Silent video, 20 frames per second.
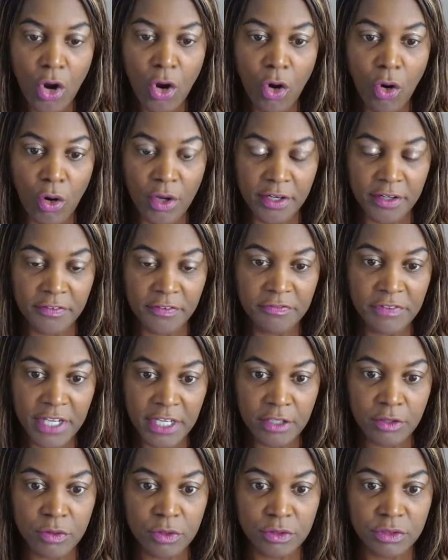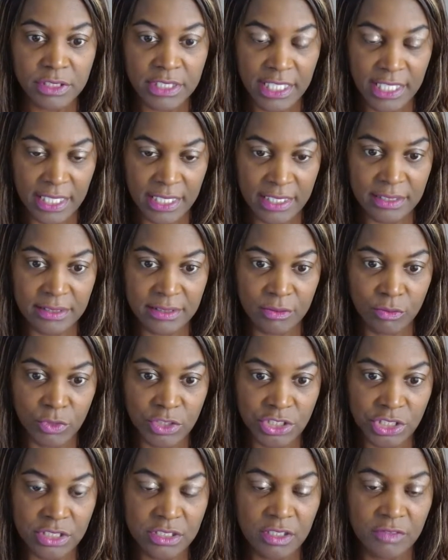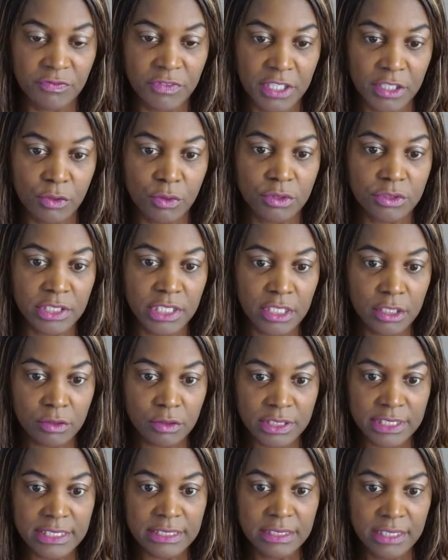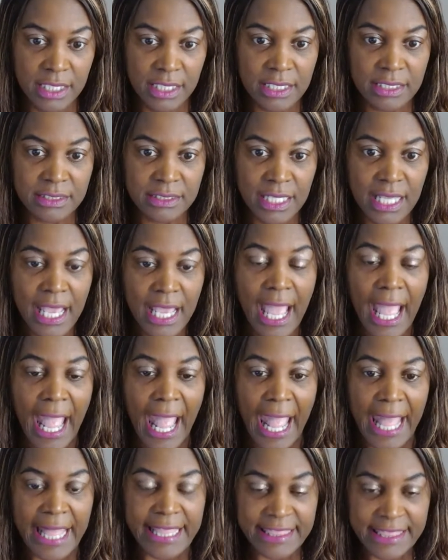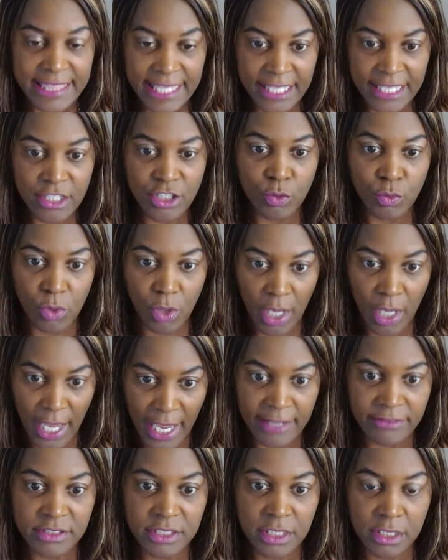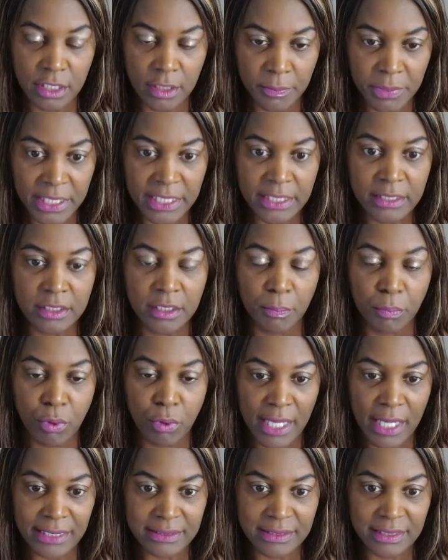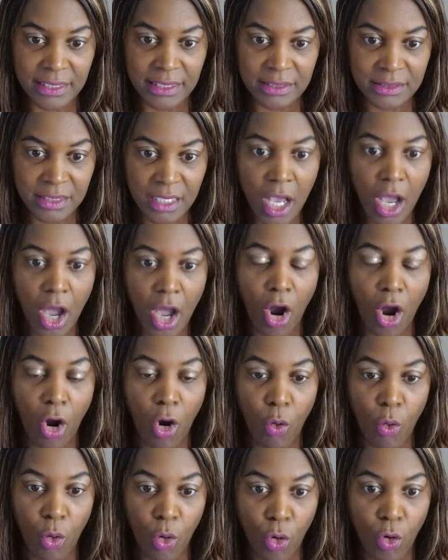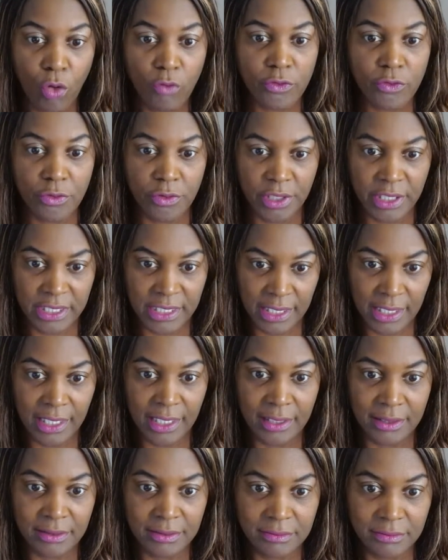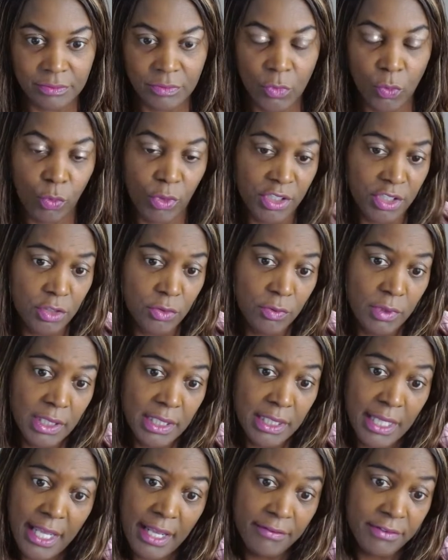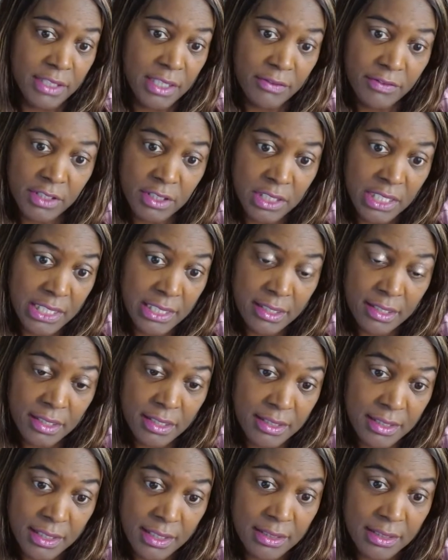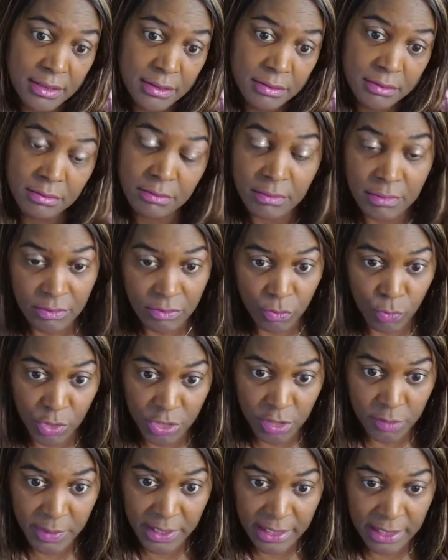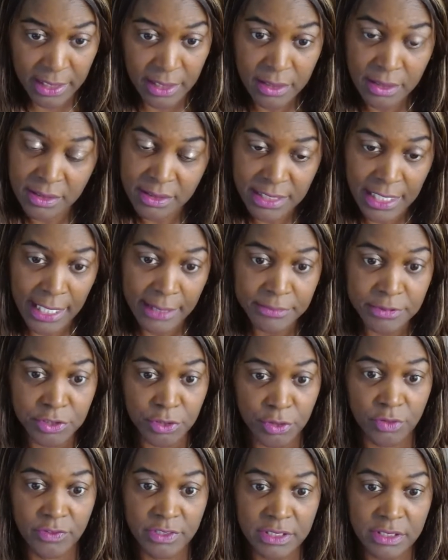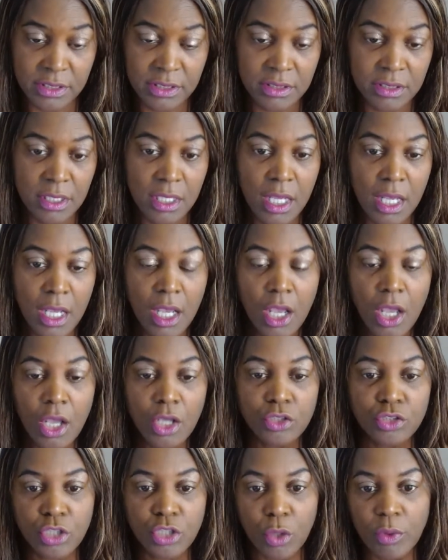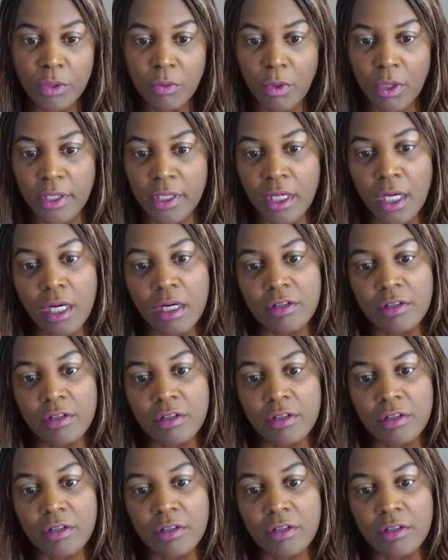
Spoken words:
on a federal test, which is a federal DOT test, and then you will have to complete the process all over again when you really haven't even did anything when you began the SAP services. So we want to